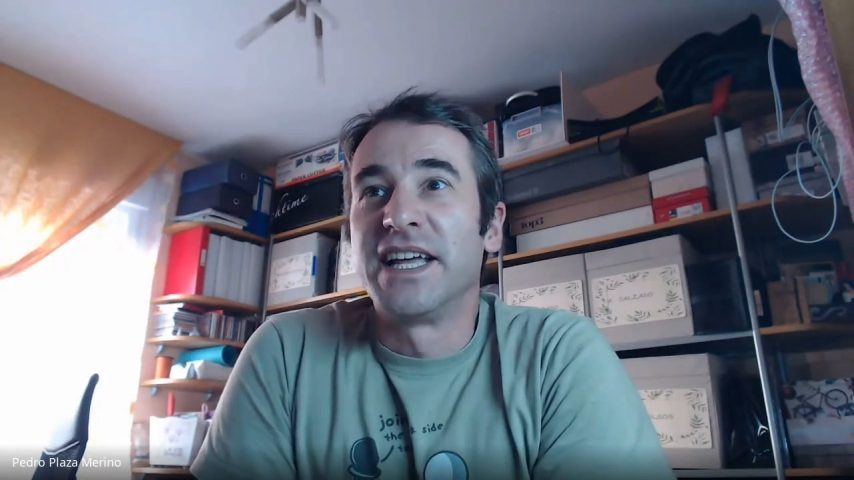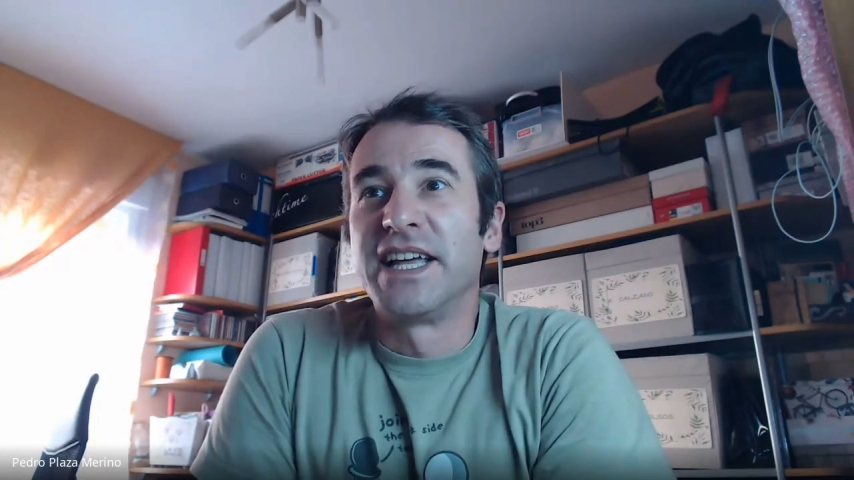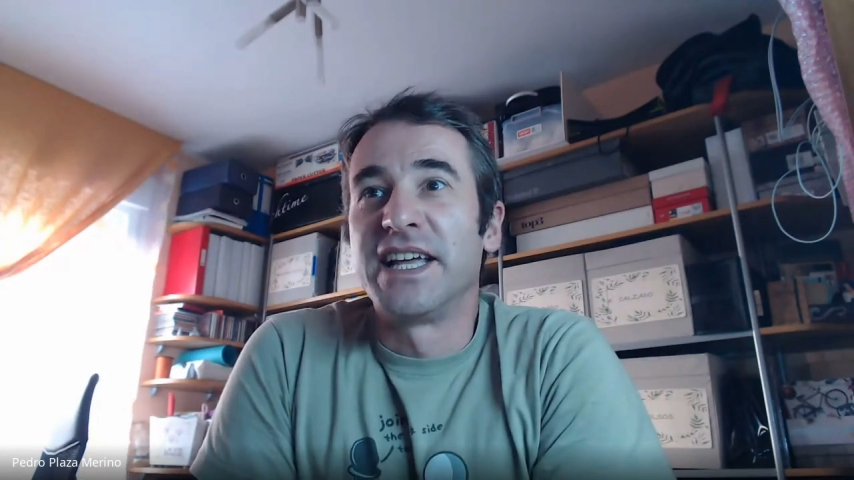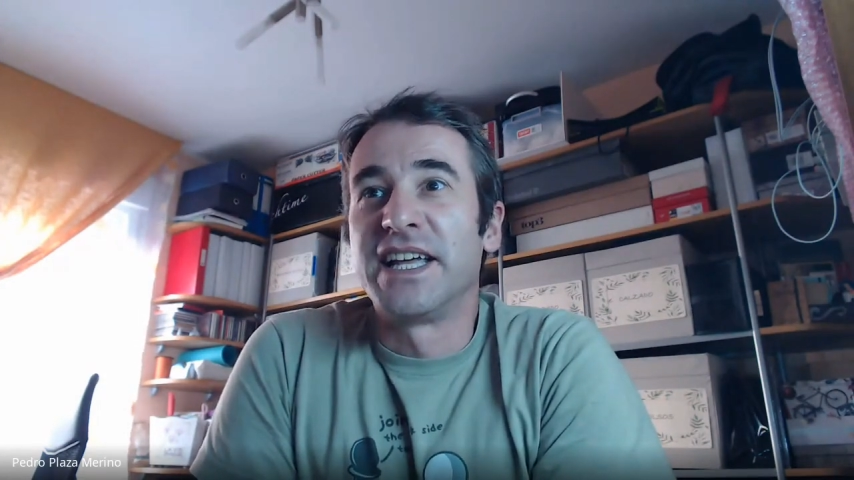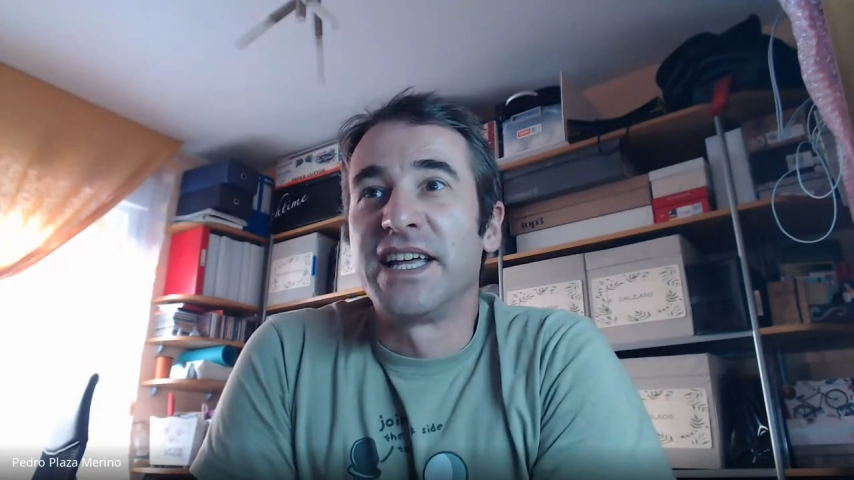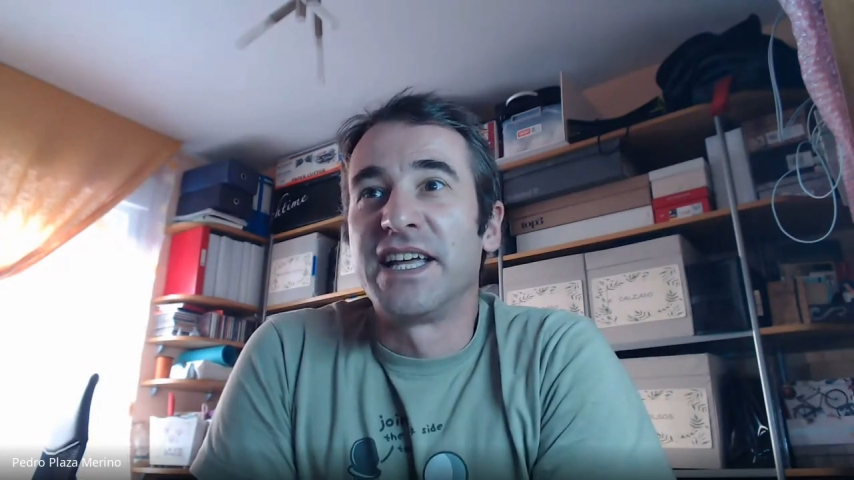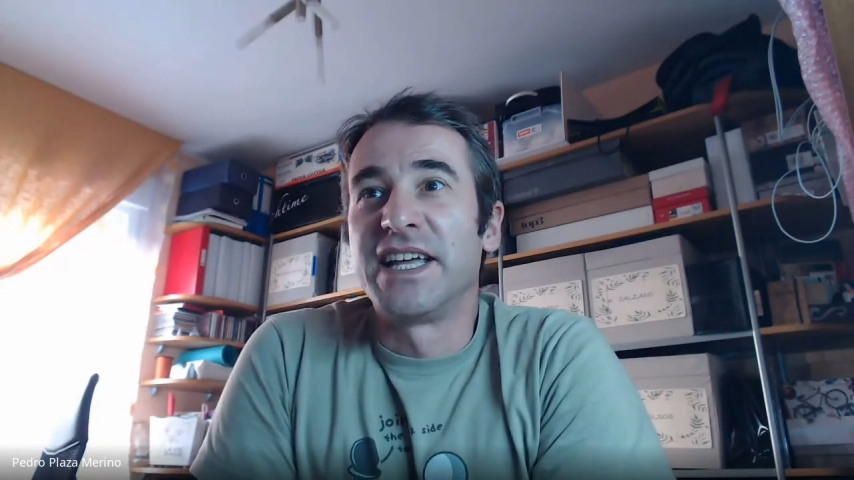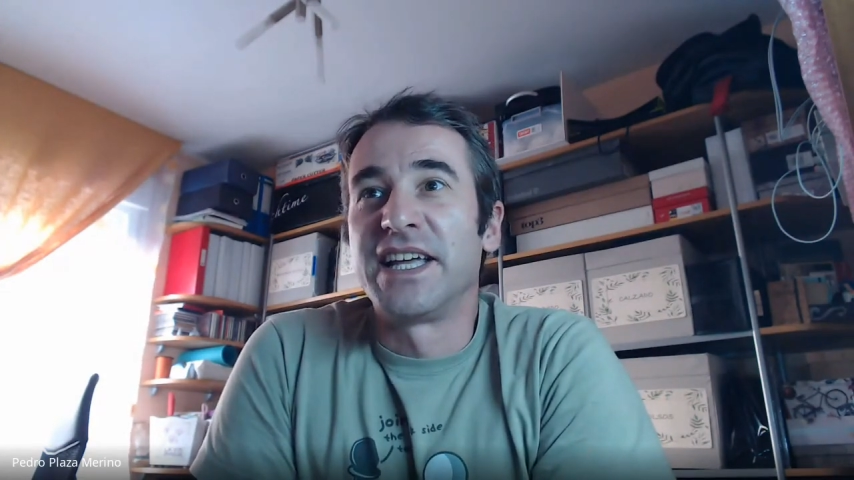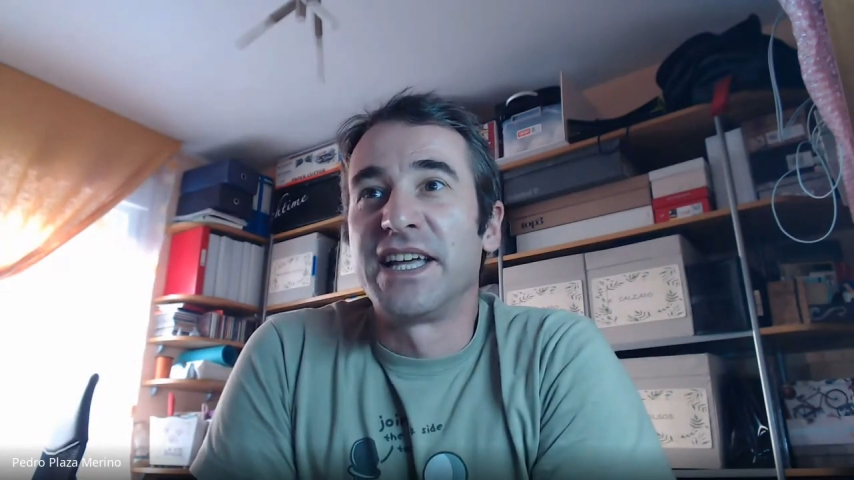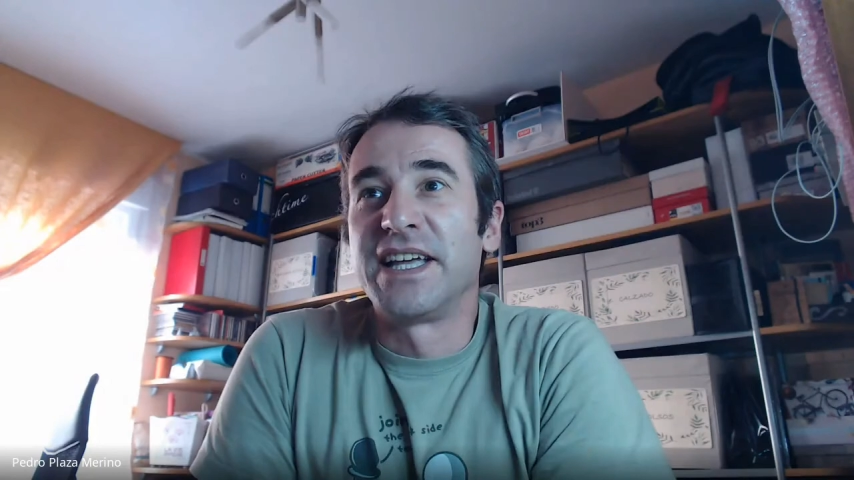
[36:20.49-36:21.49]

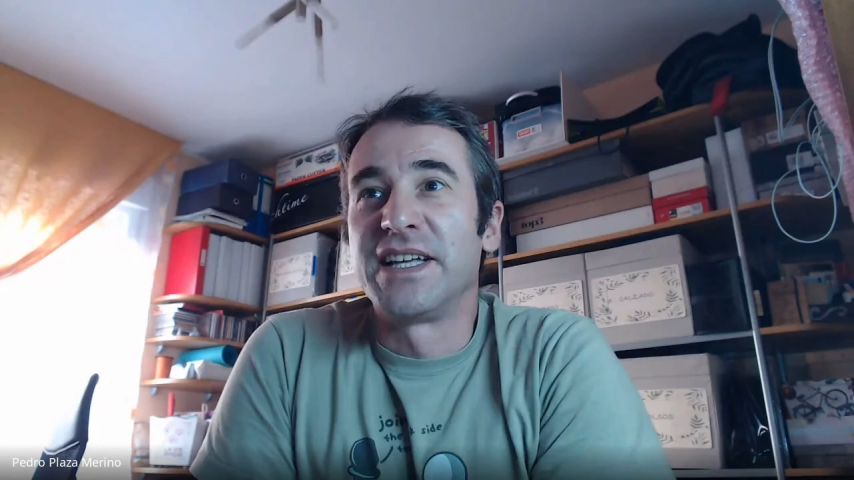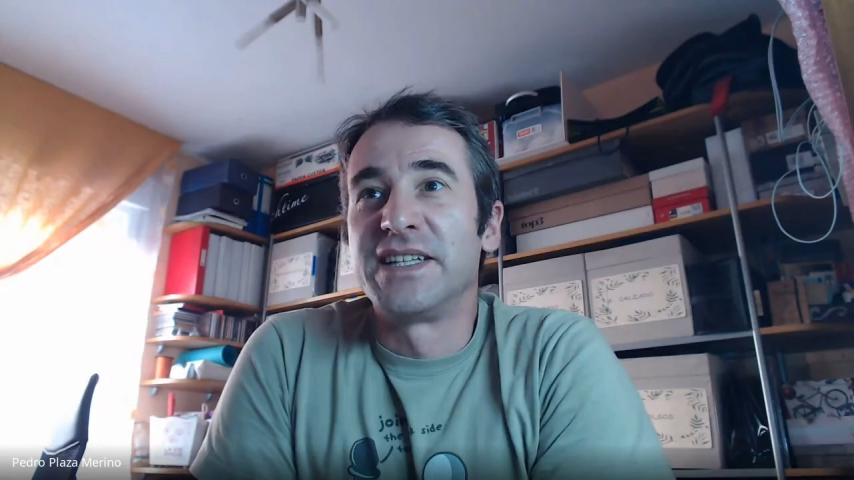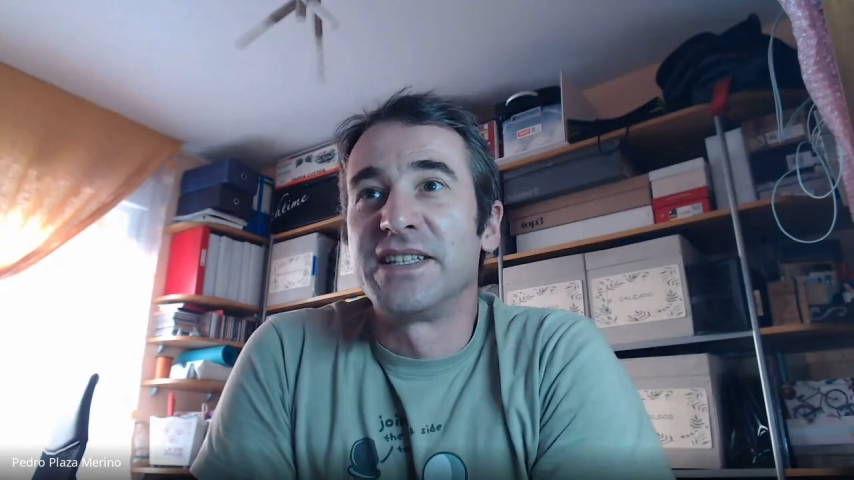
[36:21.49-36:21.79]
uh,